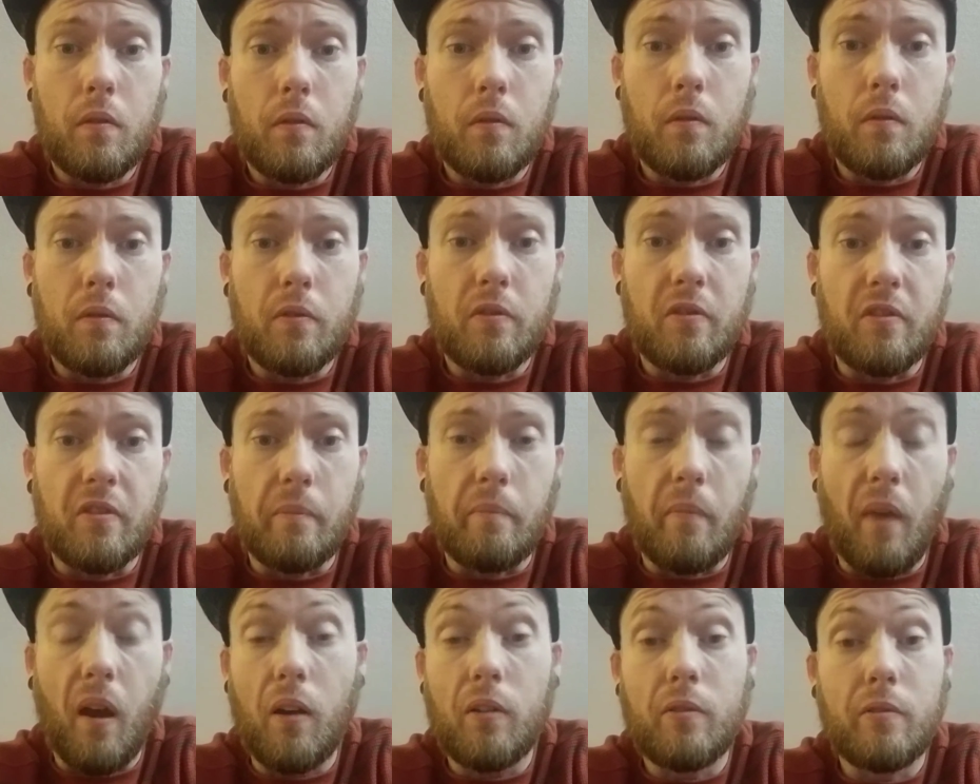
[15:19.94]

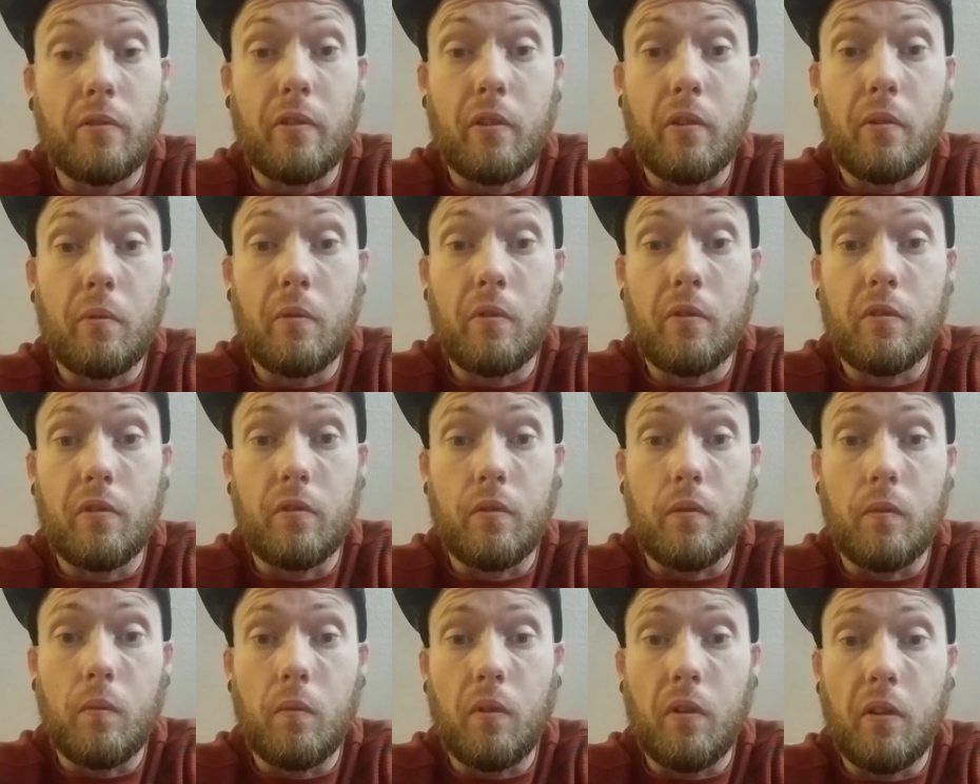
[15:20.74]
Cymbalta was
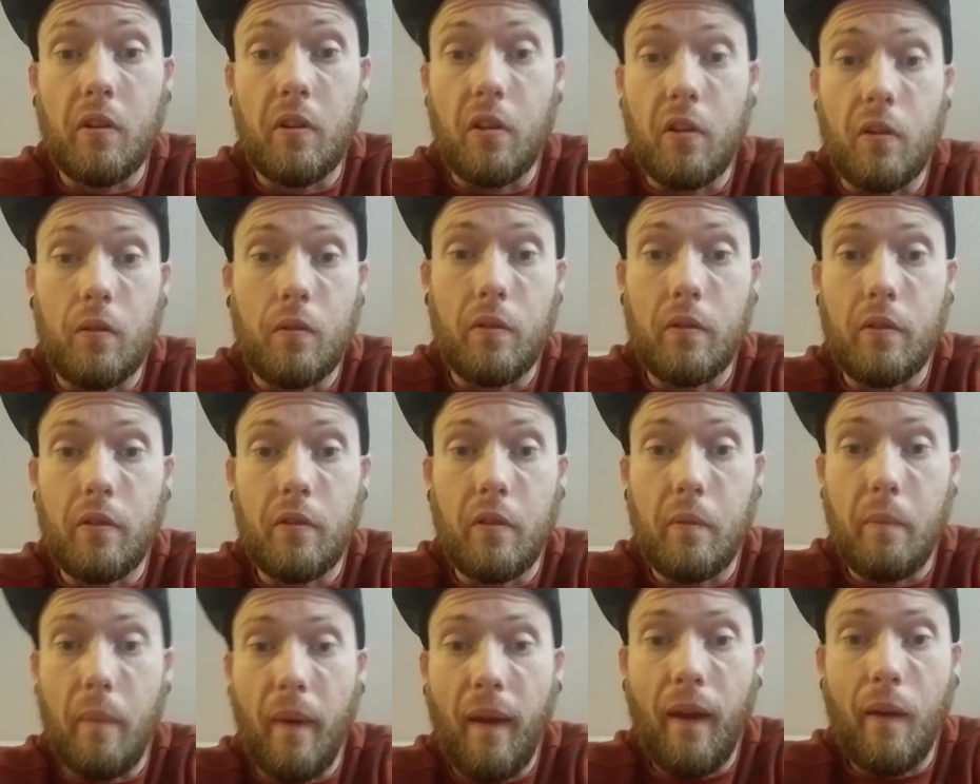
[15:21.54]
one of the really
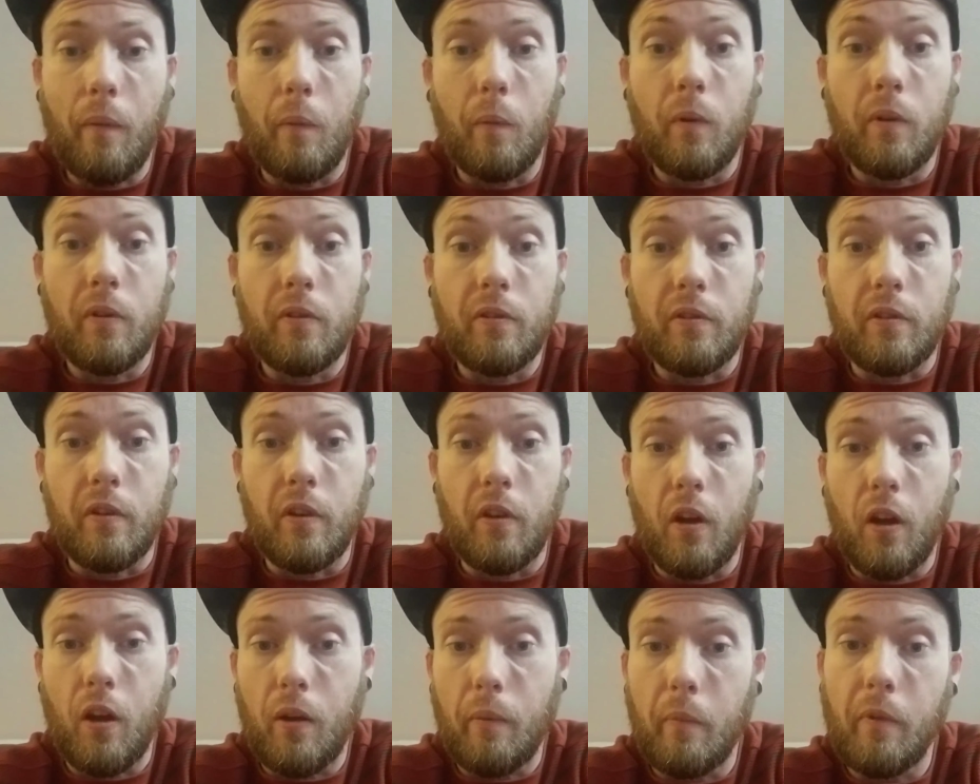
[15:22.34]
bad ones that
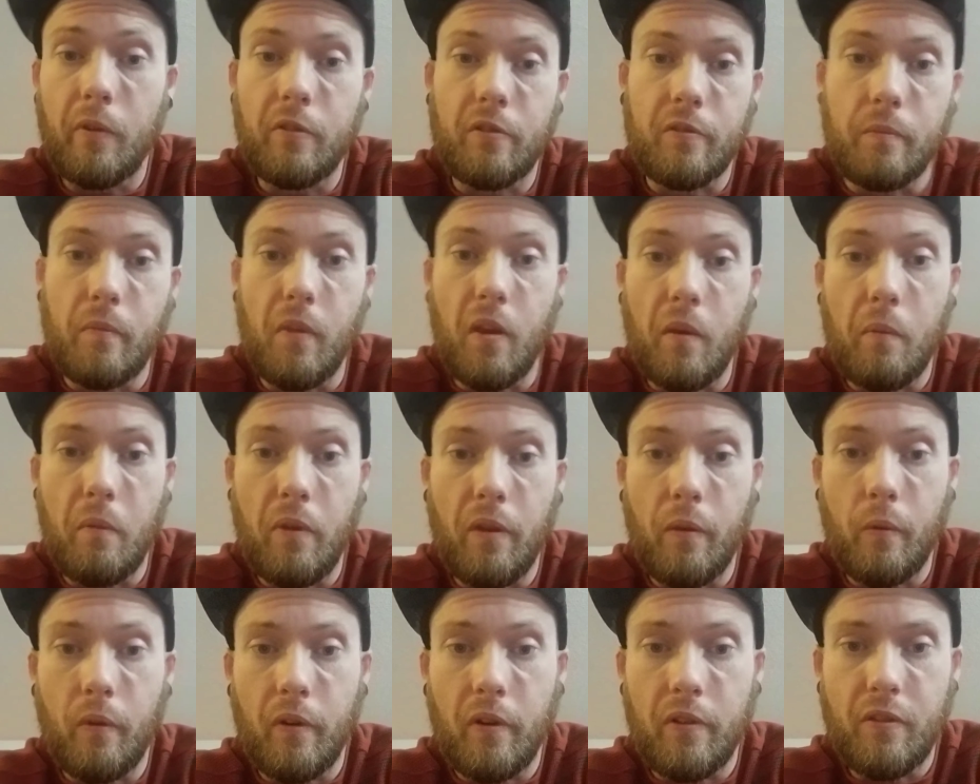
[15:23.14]
almost made me
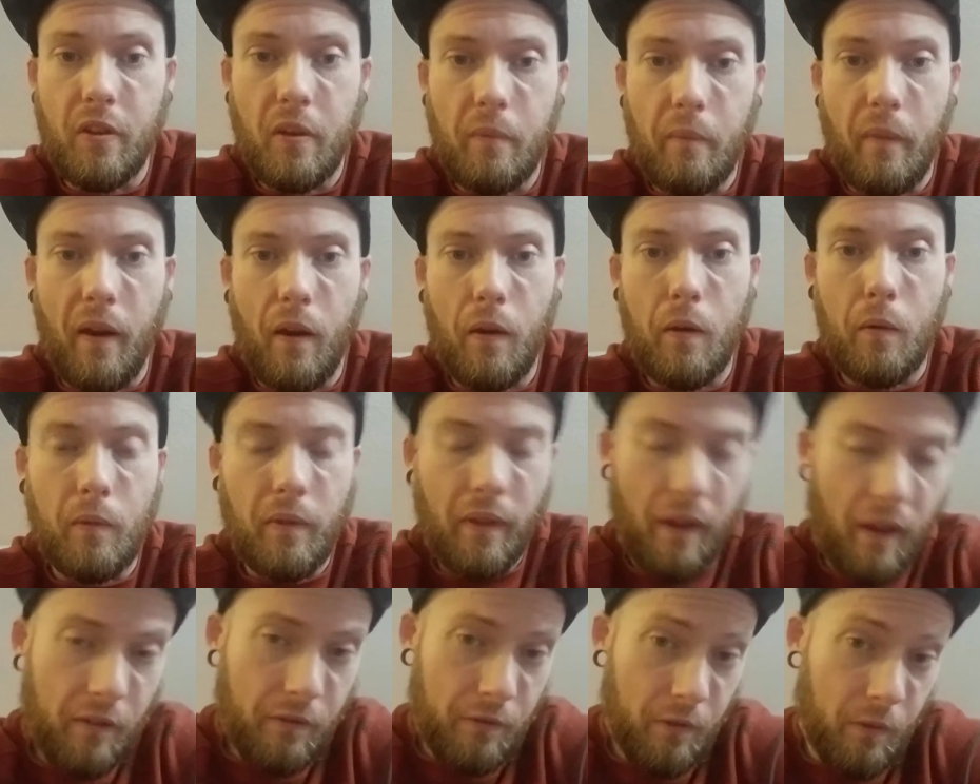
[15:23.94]
want to take my own
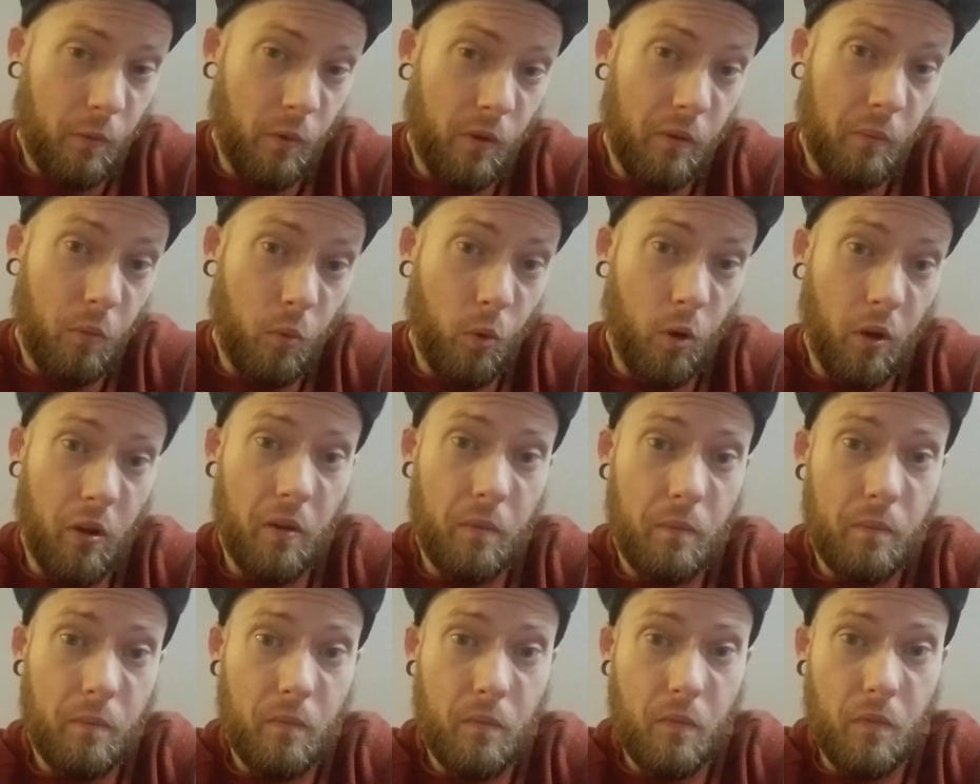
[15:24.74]
life at one point
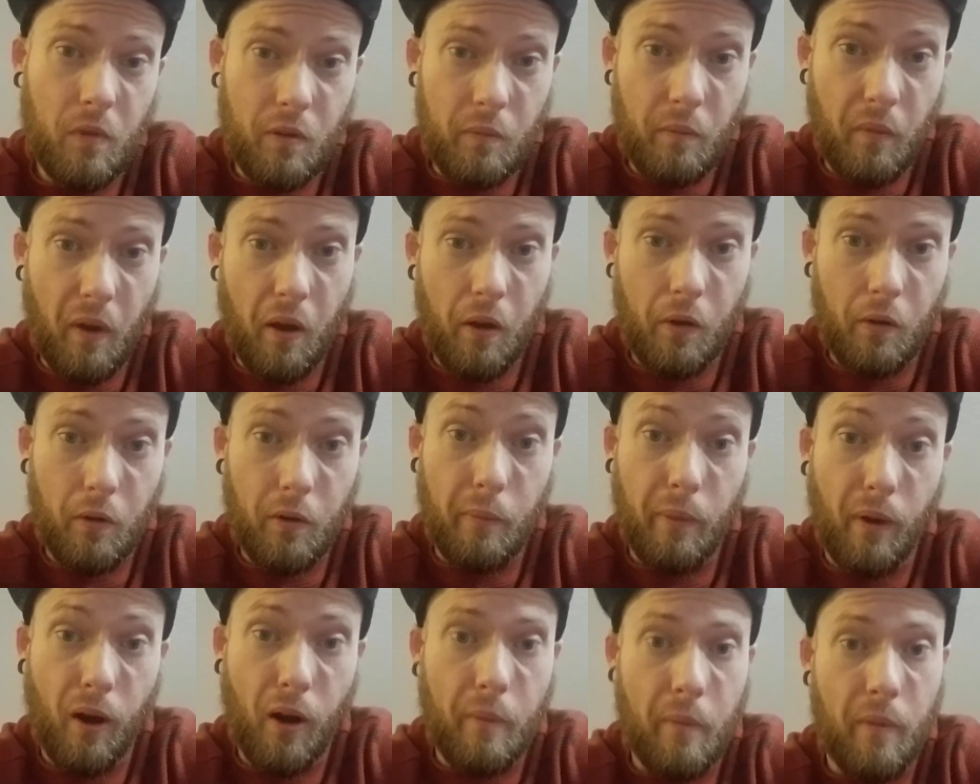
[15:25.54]
in my own
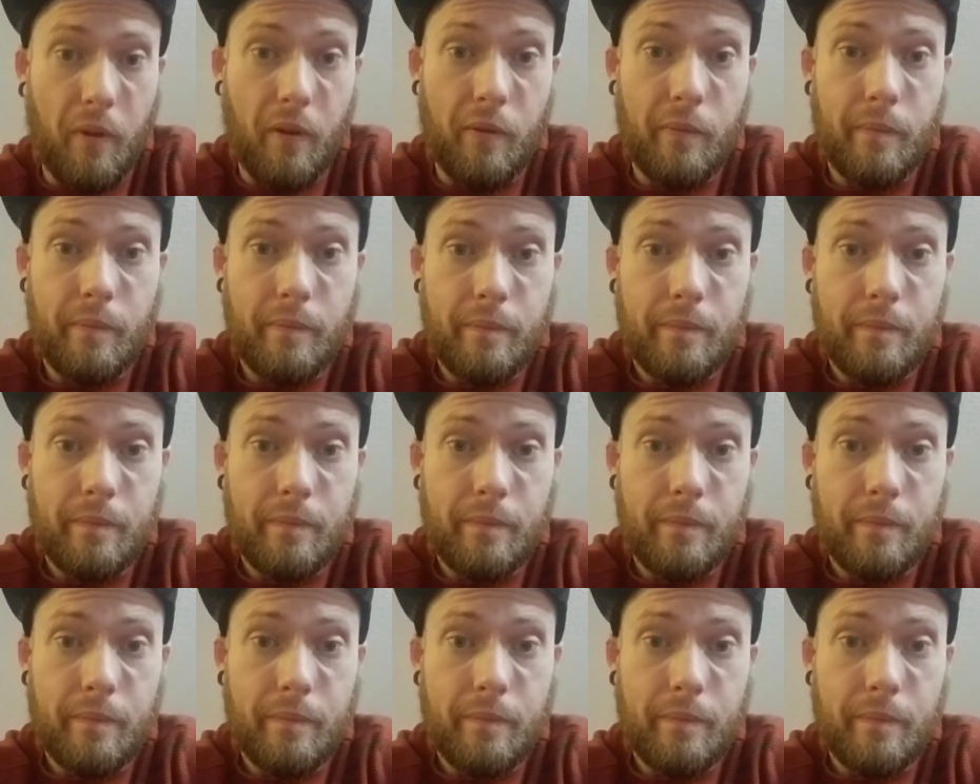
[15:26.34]
apartment.